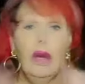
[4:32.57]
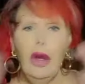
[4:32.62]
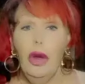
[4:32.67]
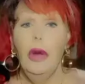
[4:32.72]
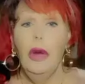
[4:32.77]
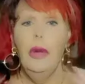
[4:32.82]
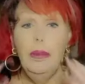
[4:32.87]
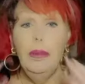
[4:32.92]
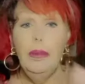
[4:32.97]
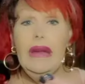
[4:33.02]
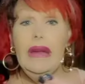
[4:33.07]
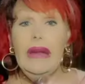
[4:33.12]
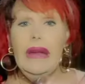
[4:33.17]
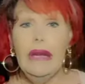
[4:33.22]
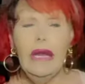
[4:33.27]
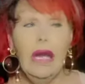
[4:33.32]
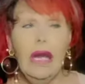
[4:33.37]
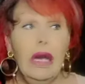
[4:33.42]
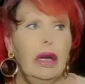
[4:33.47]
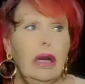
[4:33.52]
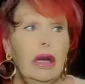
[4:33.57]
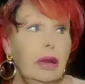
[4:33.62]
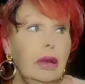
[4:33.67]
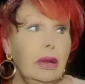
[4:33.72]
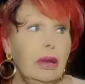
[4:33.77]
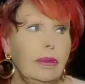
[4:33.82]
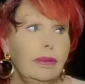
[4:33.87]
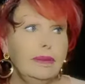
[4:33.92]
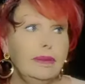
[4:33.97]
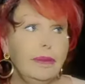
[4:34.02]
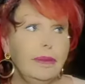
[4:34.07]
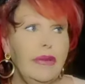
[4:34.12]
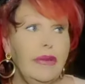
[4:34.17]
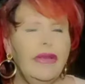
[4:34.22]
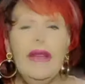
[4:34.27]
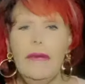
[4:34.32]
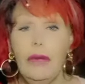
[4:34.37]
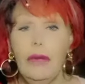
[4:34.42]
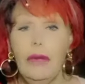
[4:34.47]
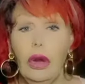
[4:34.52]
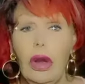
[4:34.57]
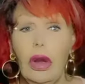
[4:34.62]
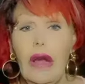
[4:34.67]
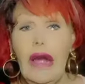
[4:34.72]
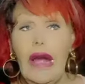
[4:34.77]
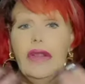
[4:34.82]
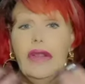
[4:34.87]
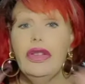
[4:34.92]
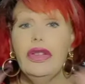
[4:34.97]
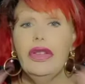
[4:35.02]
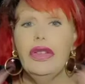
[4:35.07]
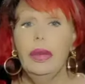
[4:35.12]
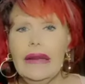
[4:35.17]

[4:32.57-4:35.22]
be civil and sweet,